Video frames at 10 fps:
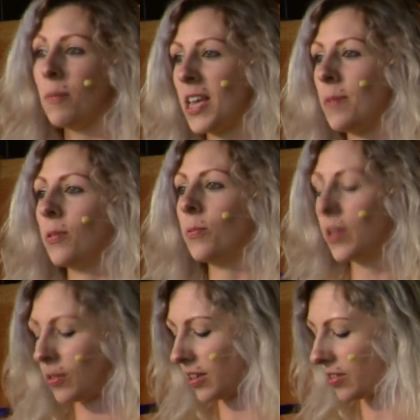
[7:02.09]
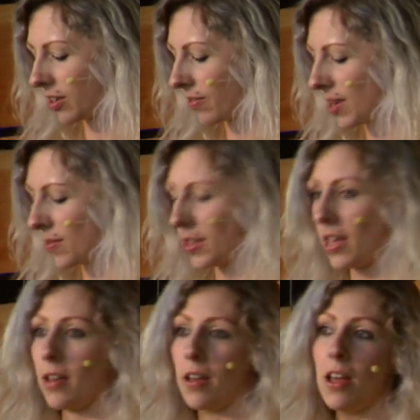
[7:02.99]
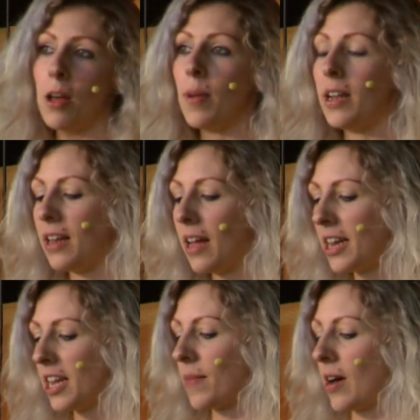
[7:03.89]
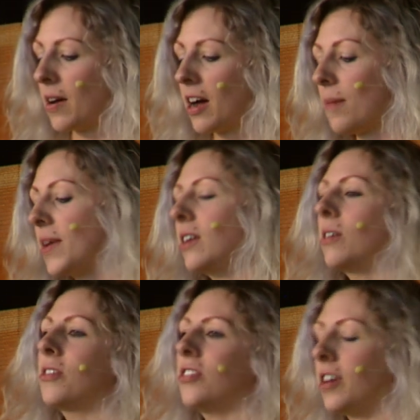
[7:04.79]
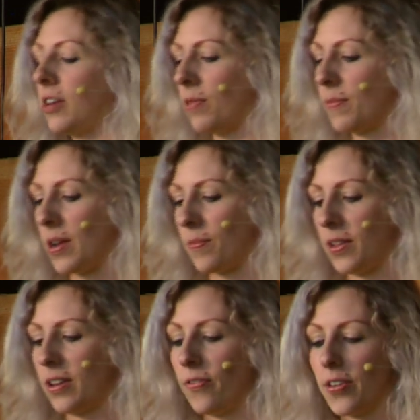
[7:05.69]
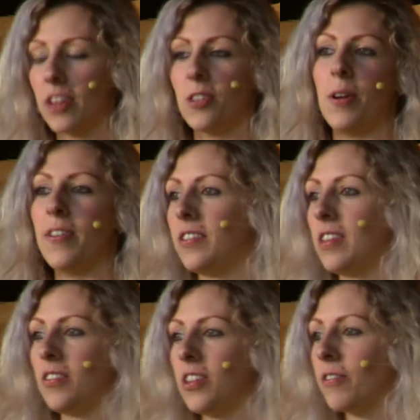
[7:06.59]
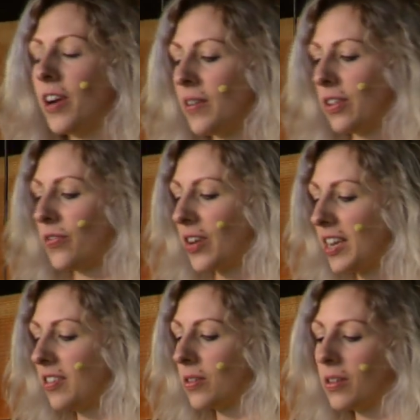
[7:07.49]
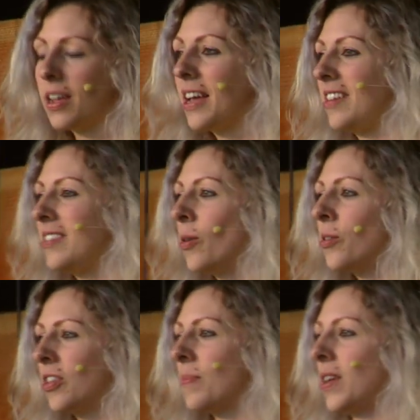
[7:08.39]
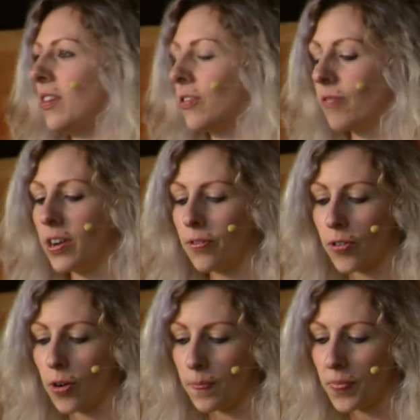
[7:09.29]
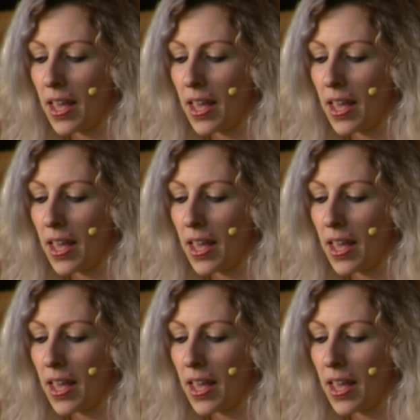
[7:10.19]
People will disagree with you, but learning about and coming alongside women with different experiences to your own is vital. It's not something to run from.